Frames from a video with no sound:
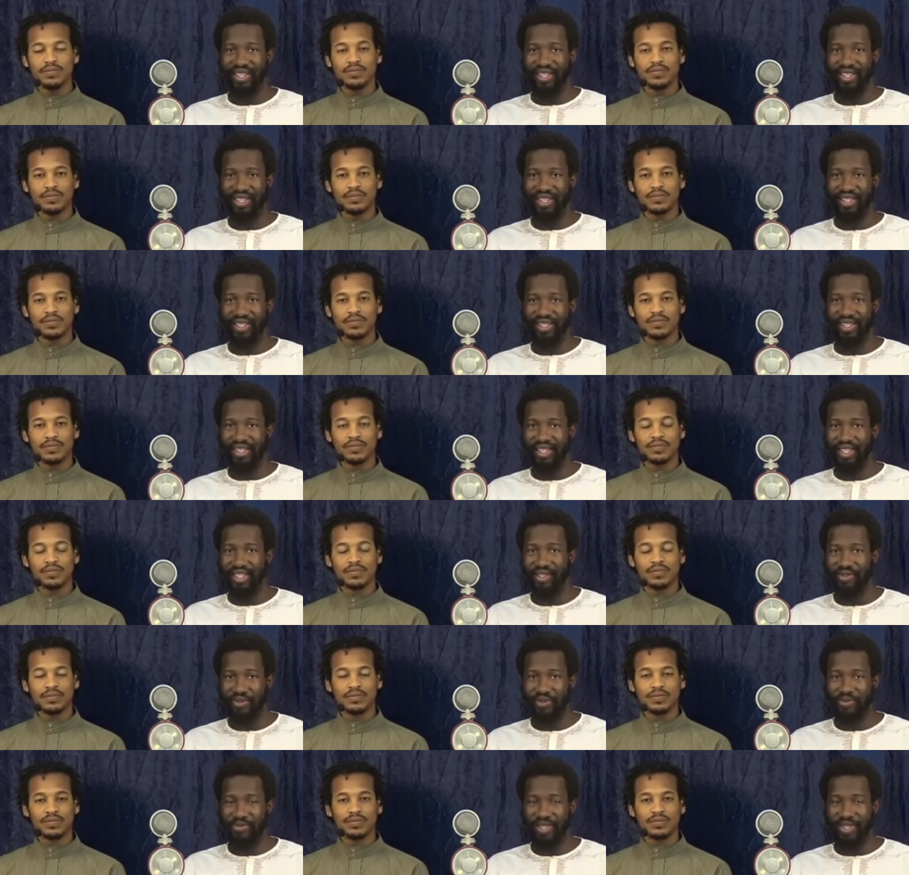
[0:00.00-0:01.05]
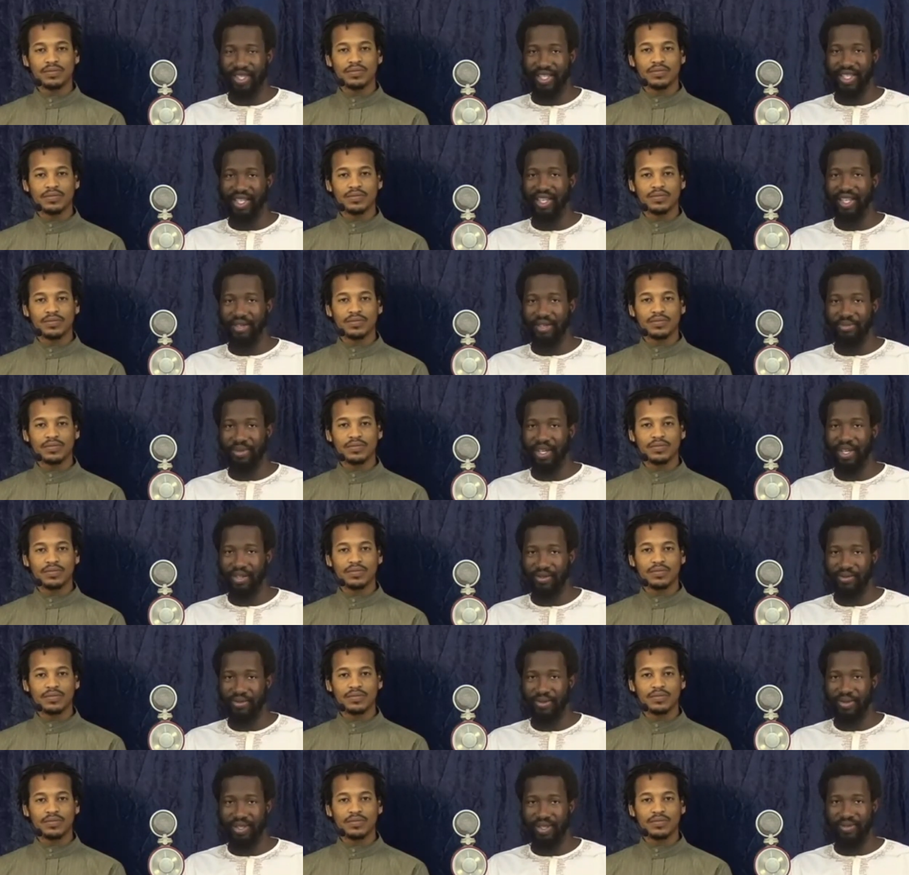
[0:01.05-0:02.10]
Speaker 1: to cease from sin and bear the
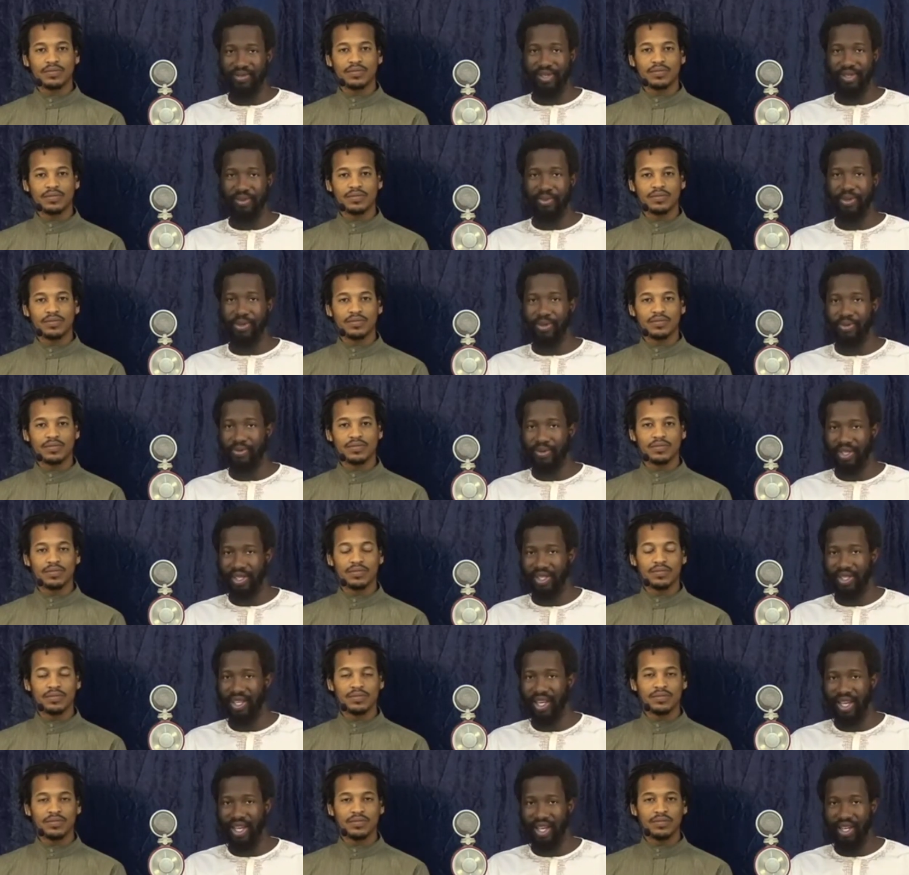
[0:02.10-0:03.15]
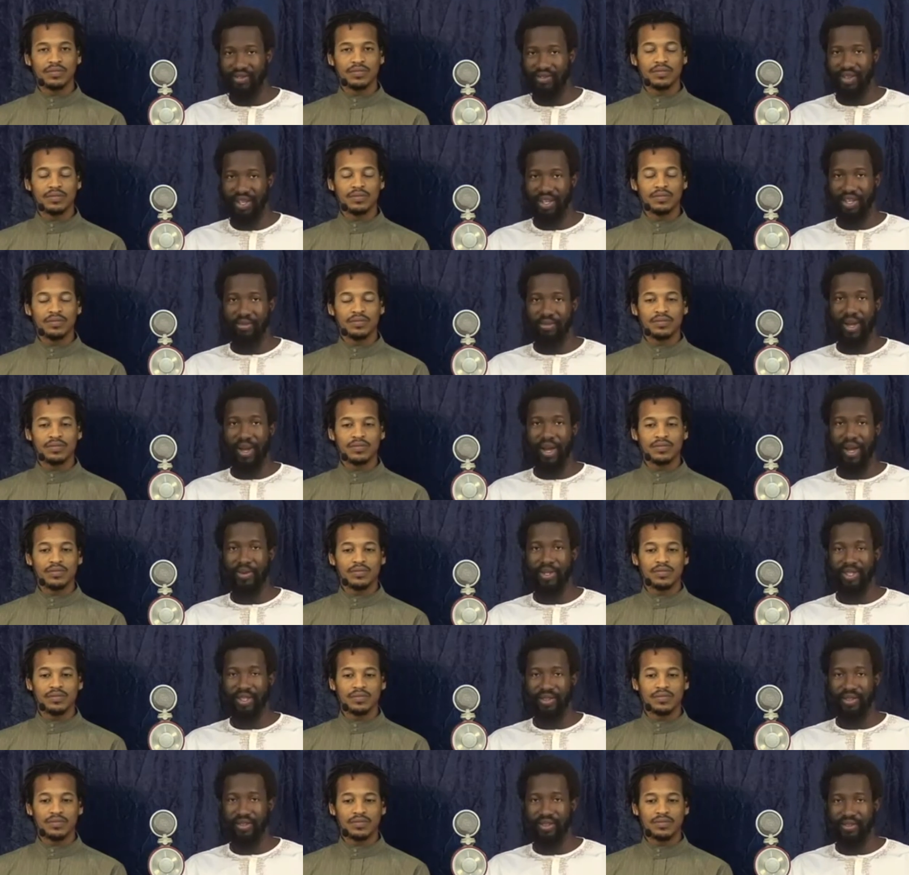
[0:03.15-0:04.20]
fruits of the Spirit, which is the end of the commandment,
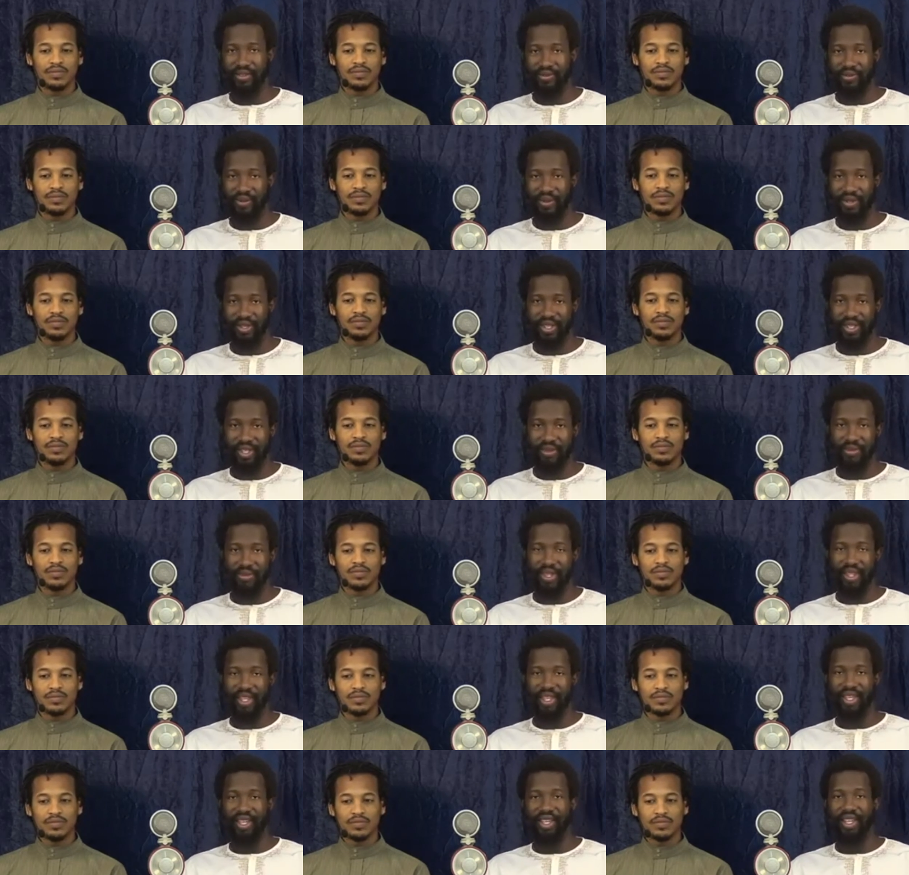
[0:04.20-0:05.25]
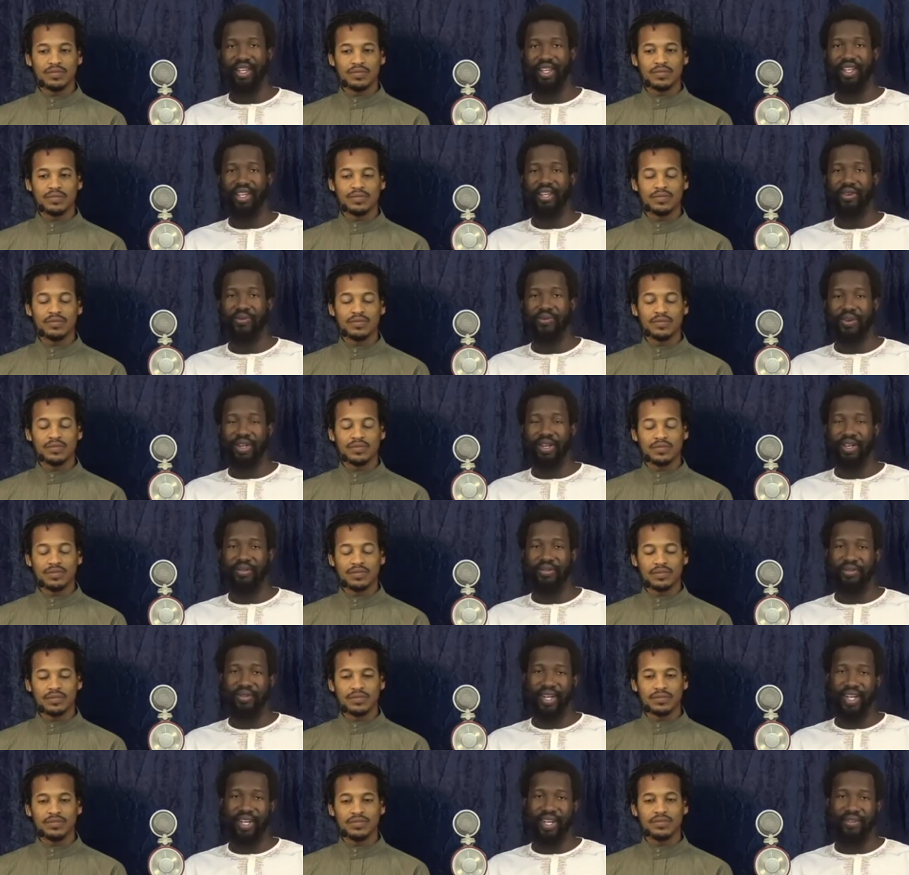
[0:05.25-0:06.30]
according to First Timothy one and
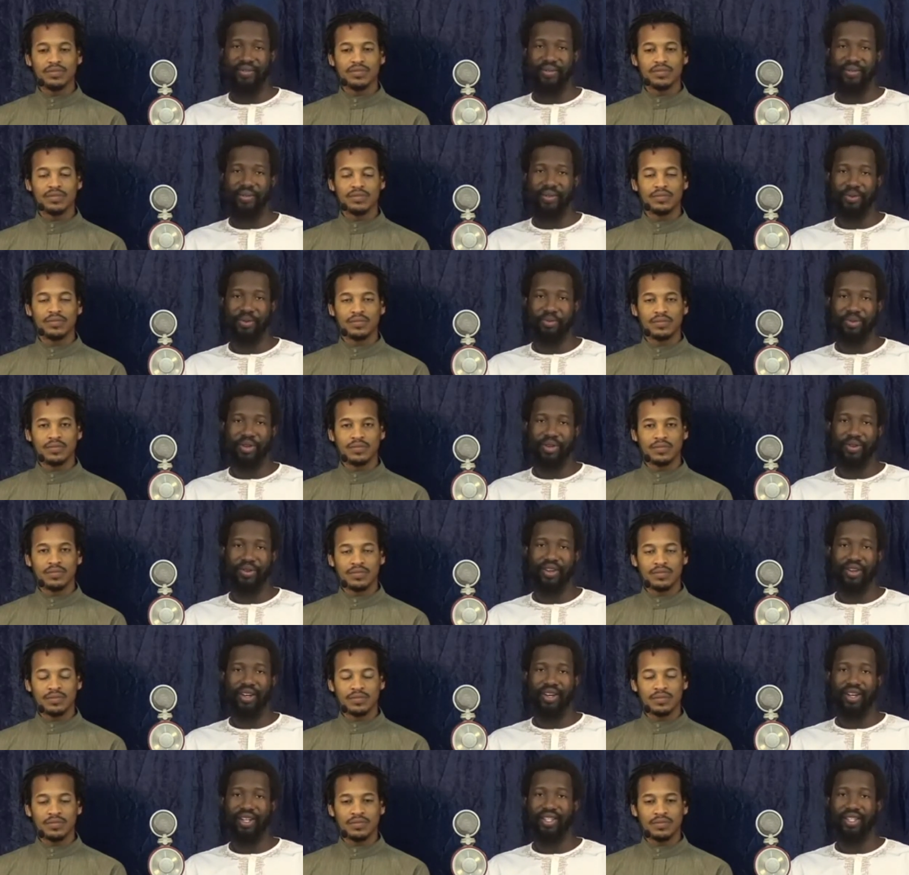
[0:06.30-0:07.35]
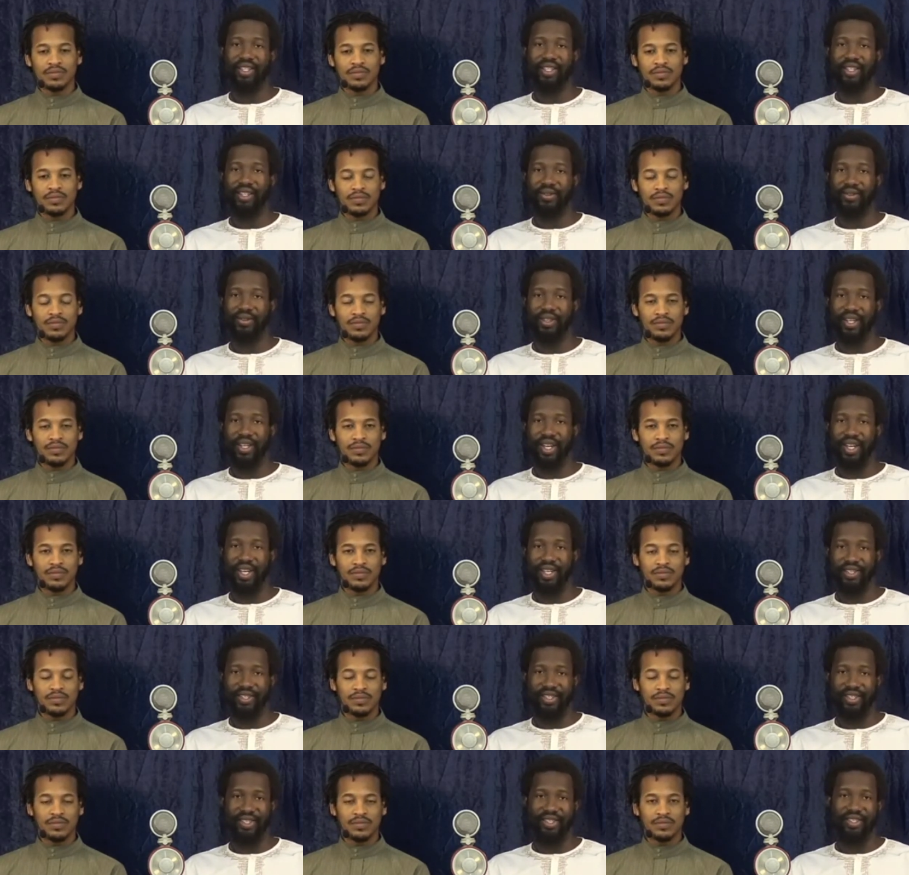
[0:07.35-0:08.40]
five, with a pure heart and a good
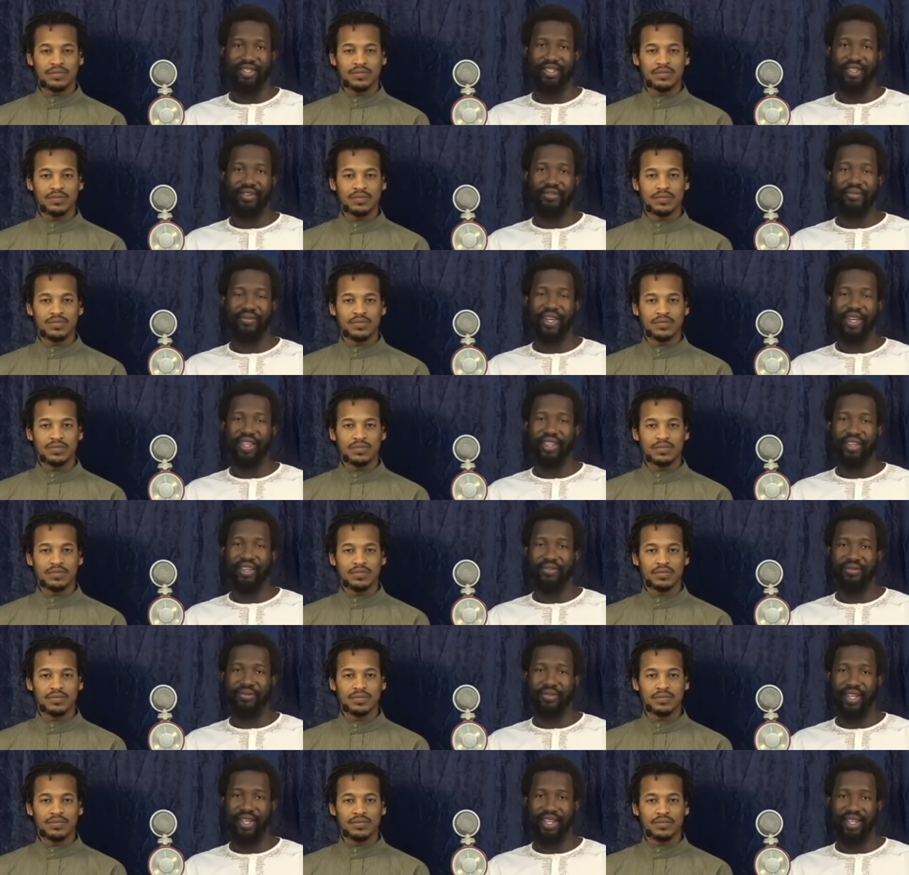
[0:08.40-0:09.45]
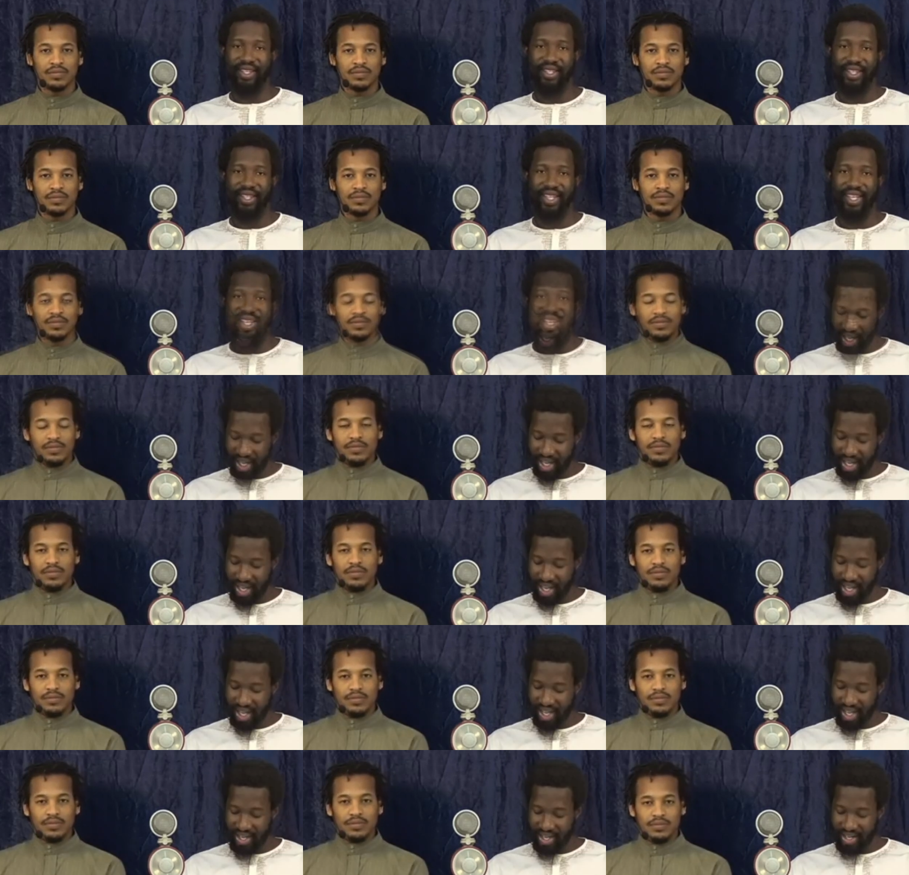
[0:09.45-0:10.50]
conscience and faith unfeigned.
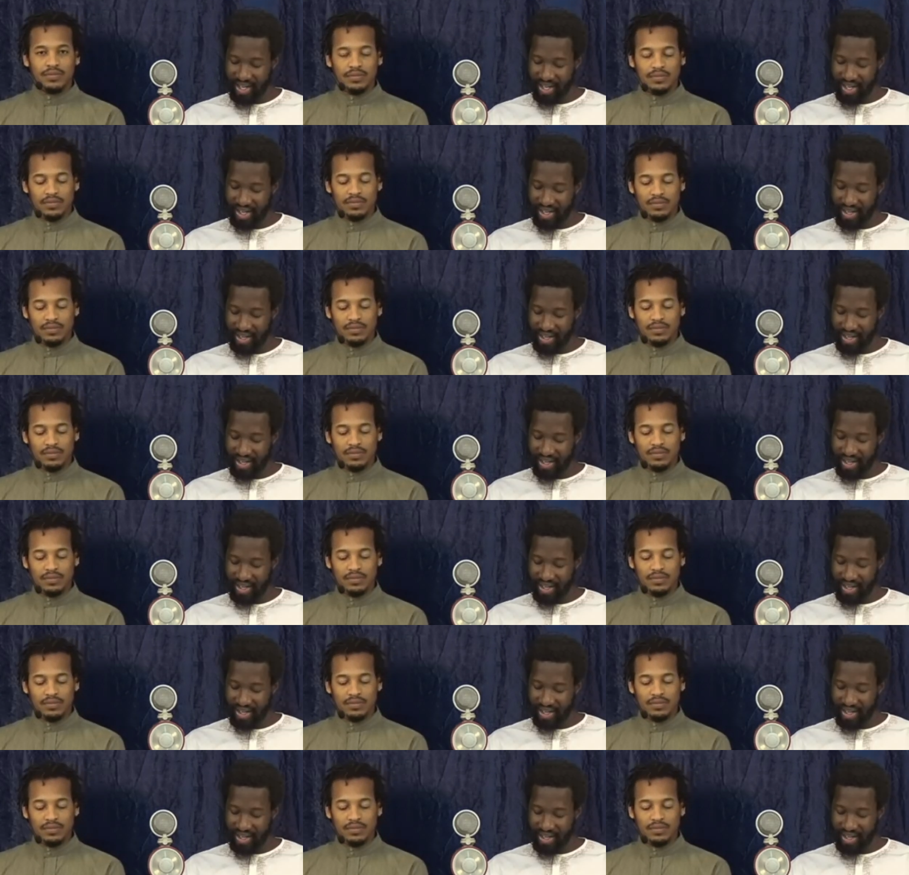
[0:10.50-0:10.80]
And